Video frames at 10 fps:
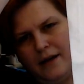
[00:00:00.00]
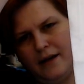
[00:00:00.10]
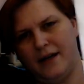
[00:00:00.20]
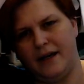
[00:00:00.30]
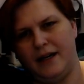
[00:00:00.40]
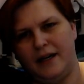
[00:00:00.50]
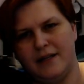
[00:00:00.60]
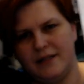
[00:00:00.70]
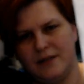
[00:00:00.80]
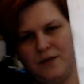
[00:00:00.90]
It
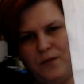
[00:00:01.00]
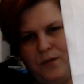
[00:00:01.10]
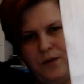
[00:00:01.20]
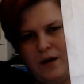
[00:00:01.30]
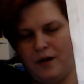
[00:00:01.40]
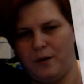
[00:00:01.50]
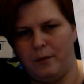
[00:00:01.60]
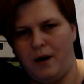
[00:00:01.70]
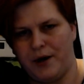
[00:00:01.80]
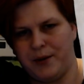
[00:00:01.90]
is one of her
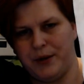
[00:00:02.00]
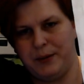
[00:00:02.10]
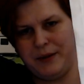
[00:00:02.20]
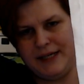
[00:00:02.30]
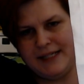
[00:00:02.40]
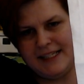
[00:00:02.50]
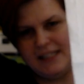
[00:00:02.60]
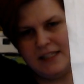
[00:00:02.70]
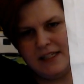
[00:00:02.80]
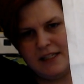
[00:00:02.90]
monochrome
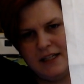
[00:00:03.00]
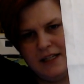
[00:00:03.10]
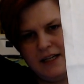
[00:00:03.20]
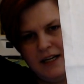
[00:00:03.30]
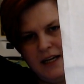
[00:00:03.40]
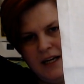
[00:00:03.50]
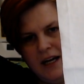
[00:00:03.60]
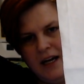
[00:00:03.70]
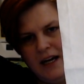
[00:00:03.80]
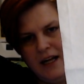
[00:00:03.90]
pieces.
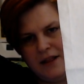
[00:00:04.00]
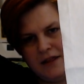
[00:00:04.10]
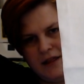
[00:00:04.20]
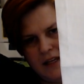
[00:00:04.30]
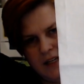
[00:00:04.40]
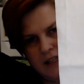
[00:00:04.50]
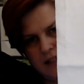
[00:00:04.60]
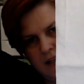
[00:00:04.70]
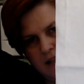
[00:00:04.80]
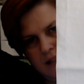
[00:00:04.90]
This
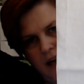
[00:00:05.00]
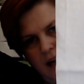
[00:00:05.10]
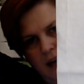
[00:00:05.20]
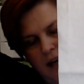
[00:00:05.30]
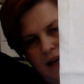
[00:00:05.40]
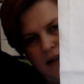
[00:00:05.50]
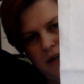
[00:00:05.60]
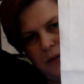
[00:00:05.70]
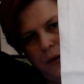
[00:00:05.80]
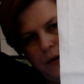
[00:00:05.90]
is a
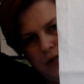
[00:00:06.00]
gorgeous